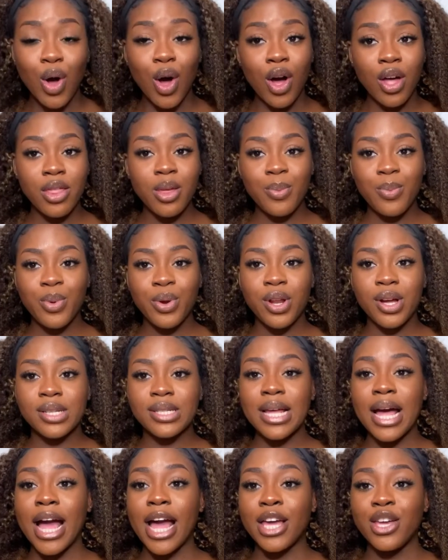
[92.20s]
all the products
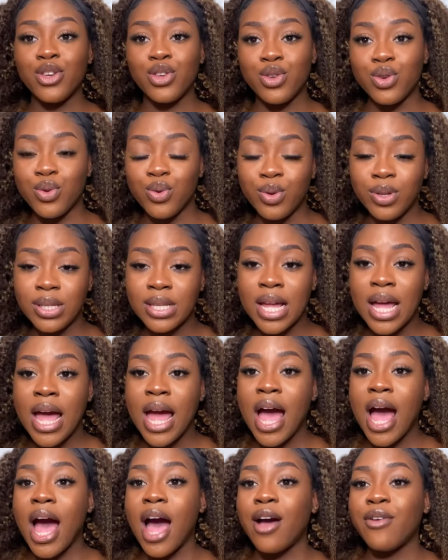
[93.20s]
I use
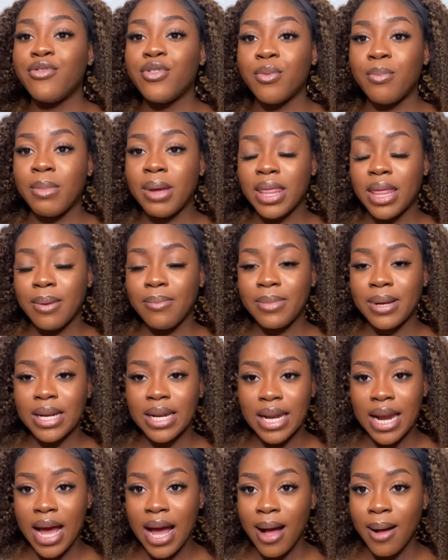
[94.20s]
are from Madame
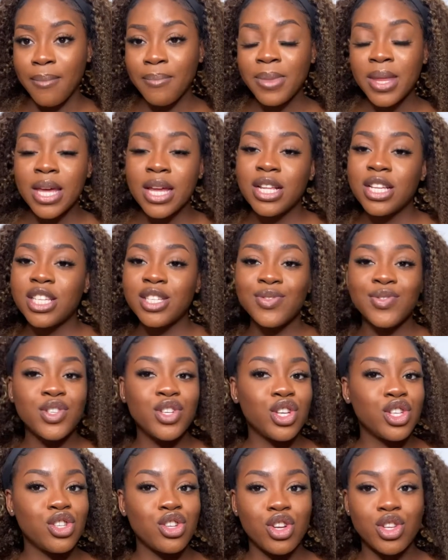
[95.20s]
Glam. This video
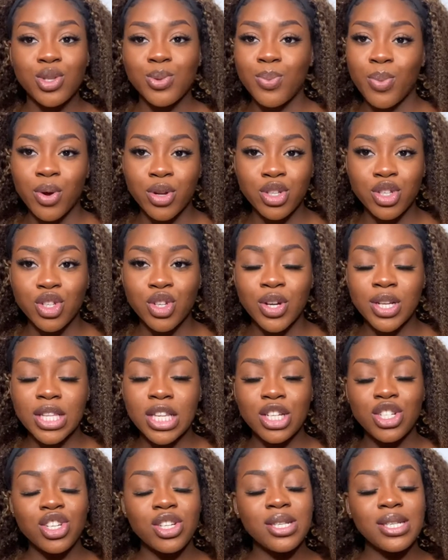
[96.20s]
is not sponsored. They
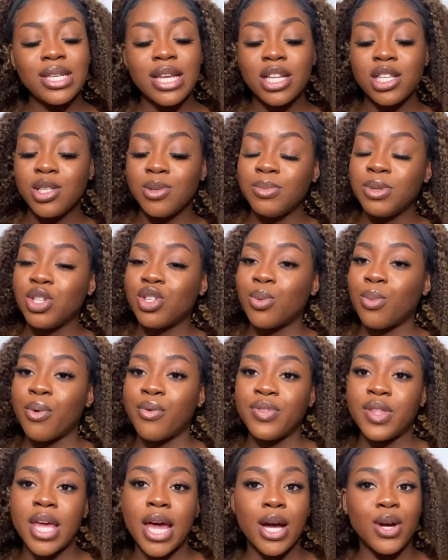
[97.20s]
just sent me some of
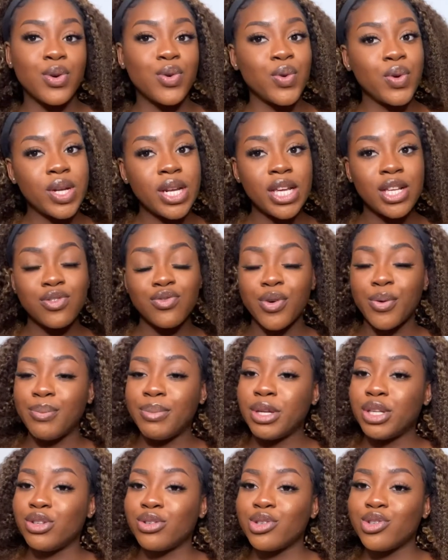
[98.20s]
their goodies for
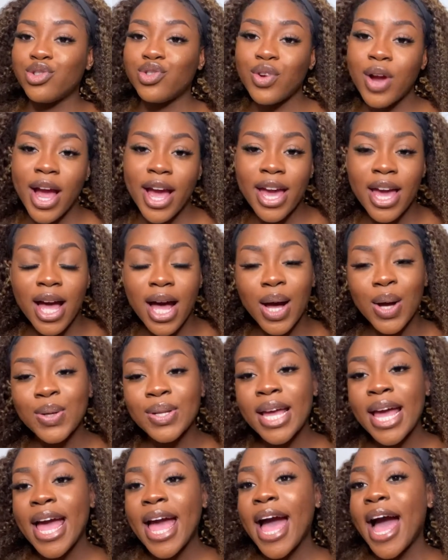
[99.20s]
me to try out.
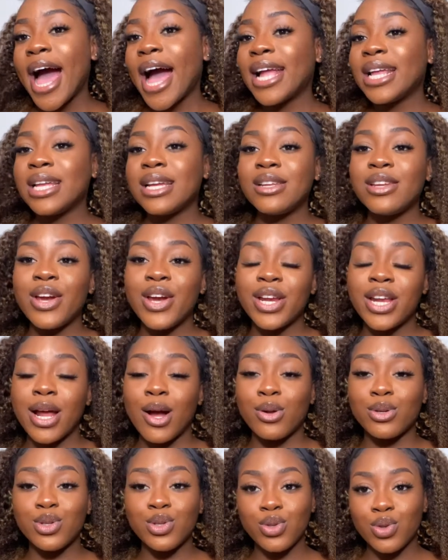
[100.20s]
And they turned
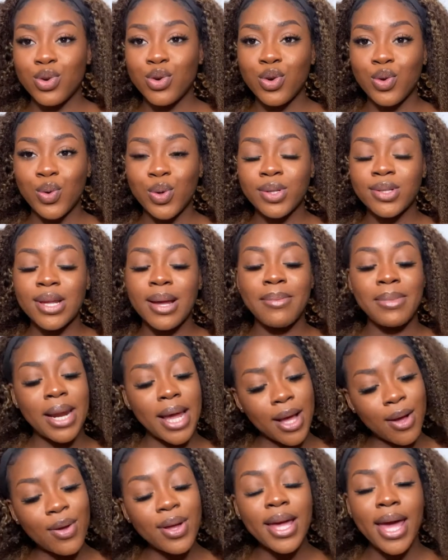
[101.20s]
out so good. So I'm
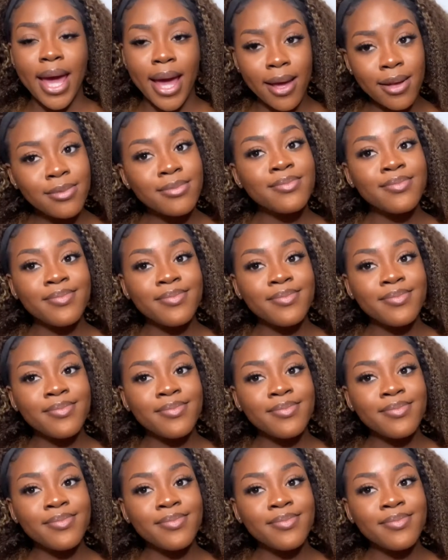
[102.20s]
like, okay,